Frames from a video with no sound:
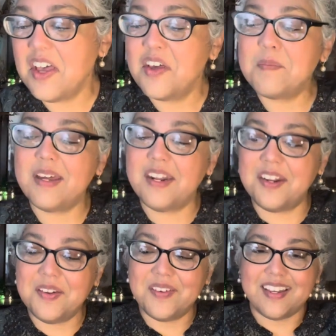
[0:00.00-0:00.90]
but
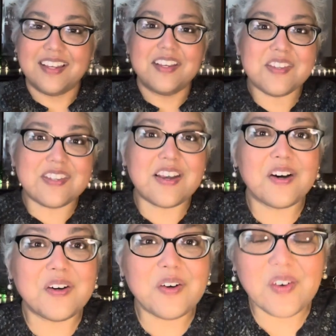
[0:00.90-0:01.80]
anyway,
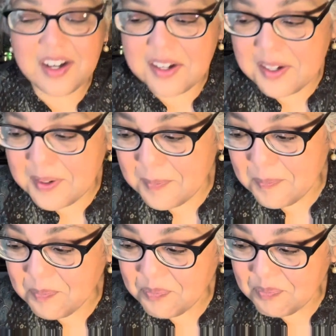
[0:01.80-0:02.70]
so
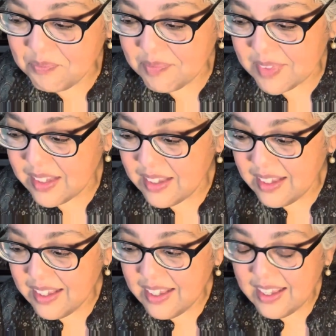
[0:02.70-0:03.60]
um,
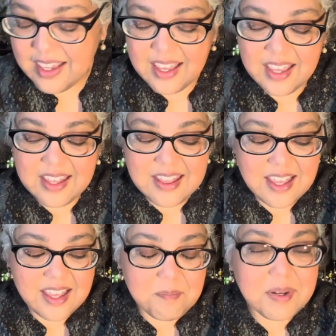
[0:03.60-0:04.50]
and
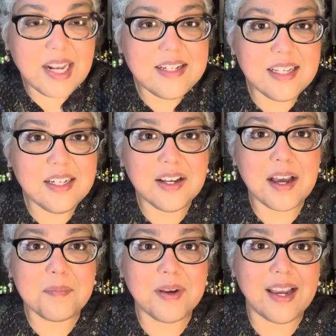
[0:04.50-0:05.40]
then, but I did go,
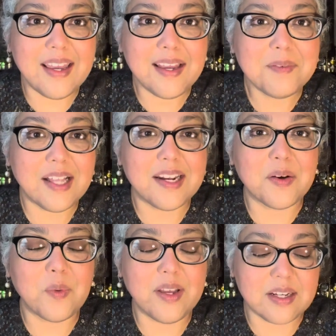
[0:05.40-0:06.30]
um, I am glad I
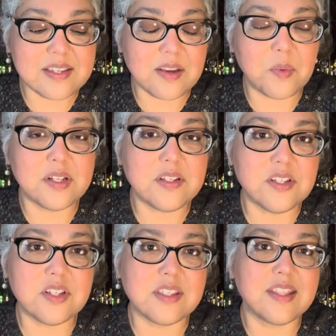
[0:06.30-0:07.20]
went because I went to
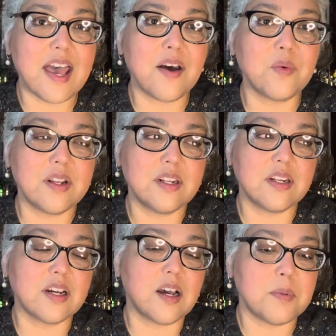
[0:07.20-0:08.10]
just that one and
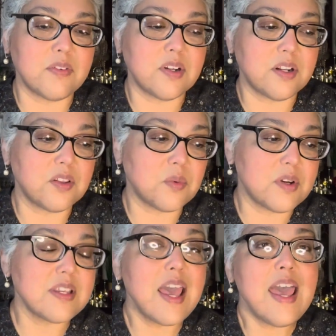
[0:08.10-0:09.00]
a couple of other
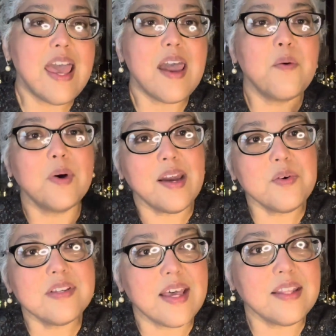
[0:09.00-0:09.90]
ones. And when I
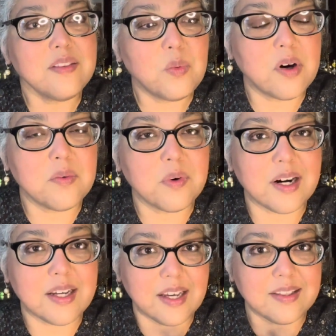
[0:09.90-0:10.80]
was at the one where
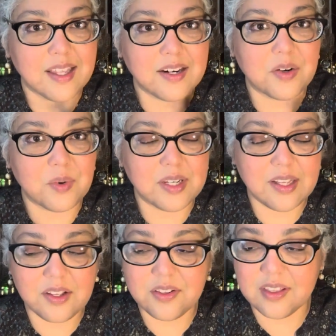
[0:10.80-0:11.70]
I got that green
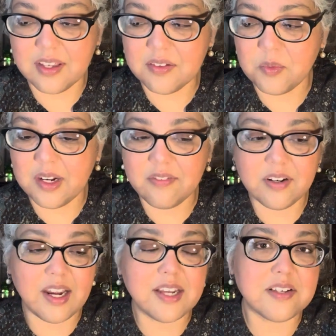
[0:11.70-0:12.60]
health thing,
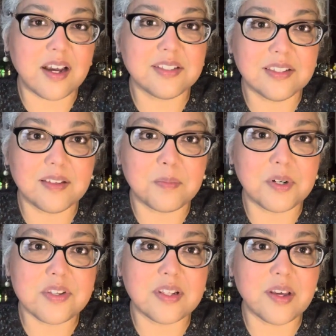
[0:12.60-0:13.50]
whatever, I talked to the
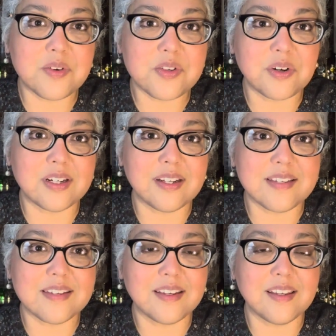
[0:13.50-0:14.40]
person that was
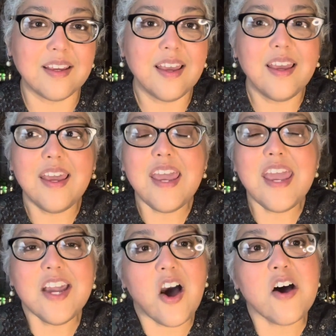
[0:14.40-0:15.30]
organizing it.
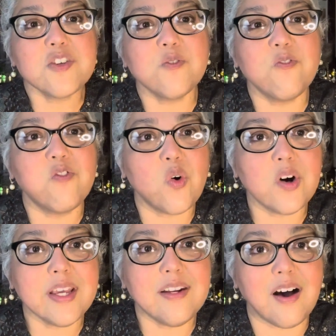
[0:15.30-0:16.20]
It cost
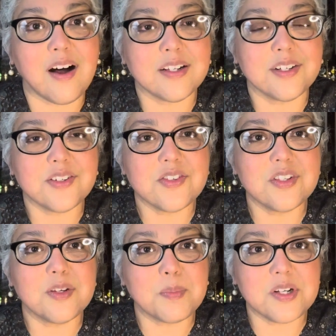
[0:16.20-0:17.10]
$40
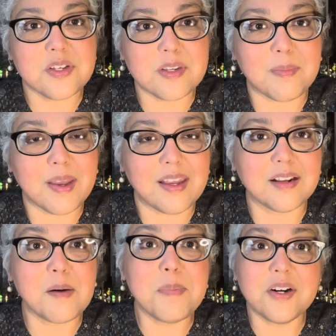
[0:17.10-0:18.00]
to
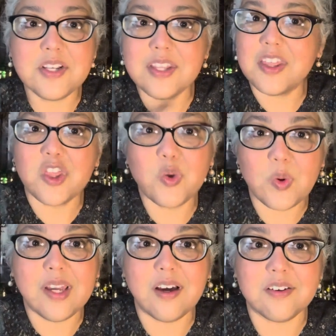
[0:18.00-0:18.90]
participate compared to the
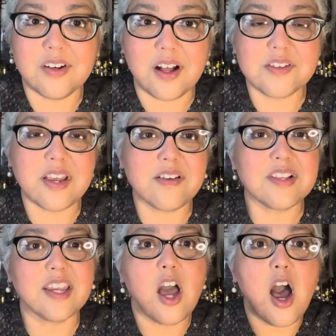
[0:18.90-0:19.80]
$300. I was
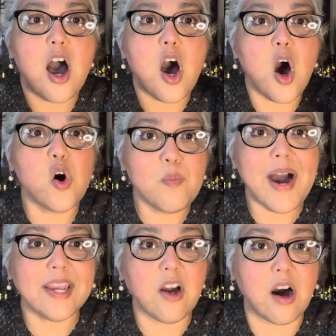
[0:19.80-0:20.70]
like, oh
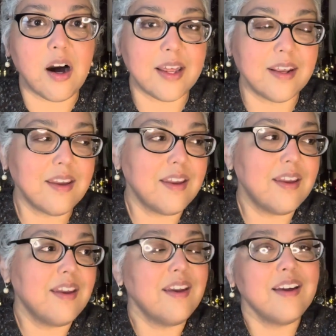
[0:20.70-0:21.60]
my God.
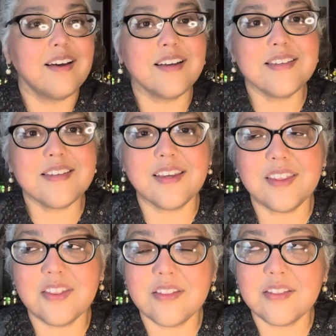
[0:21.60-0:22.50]
Because like
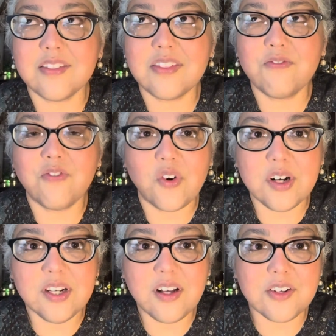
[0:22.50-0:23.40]

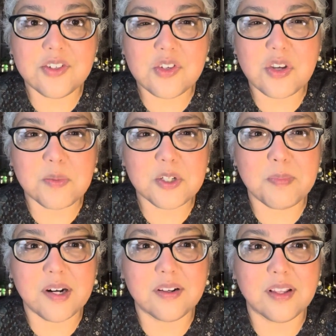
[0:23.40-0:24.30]
$40 is so much
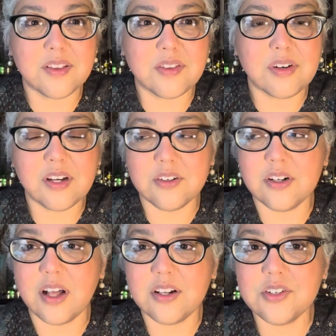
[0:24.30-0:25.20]
better than
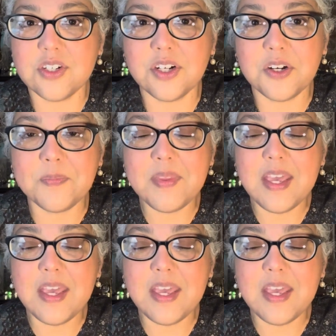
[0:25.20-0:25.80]
$300, you know?